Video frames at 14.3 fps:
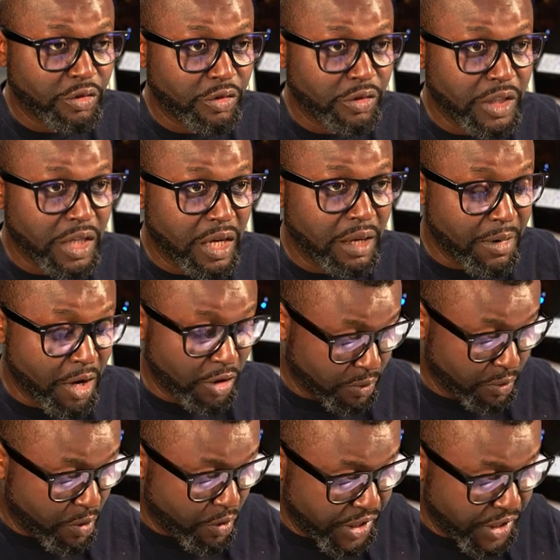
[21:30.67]
the mount
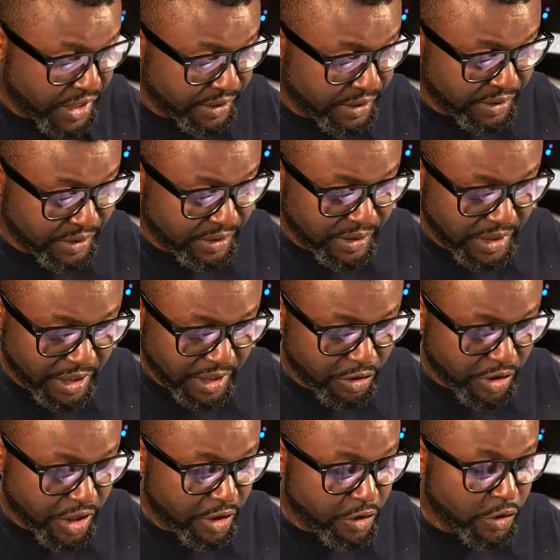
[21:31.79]
point, and you
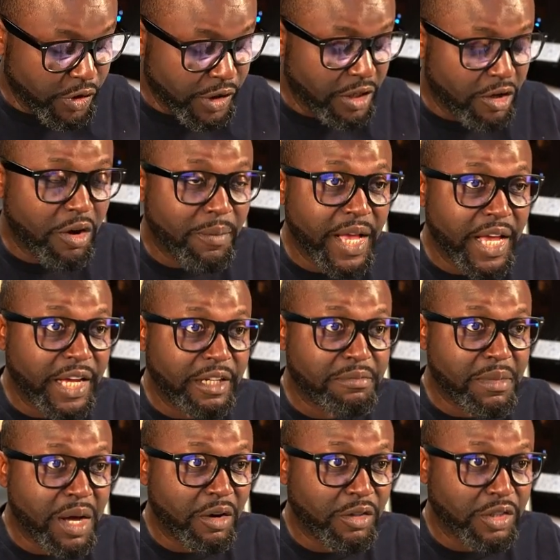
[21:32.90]
can use the command
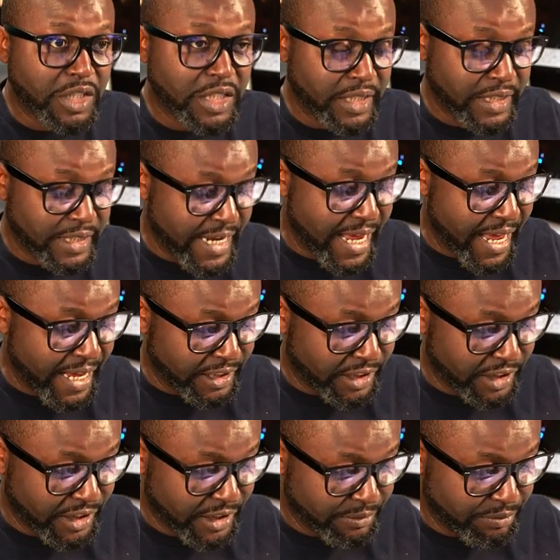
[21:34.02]
mount
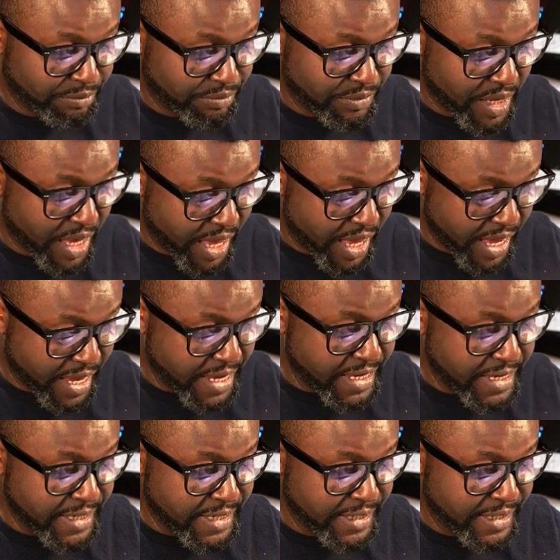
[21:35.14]
-a.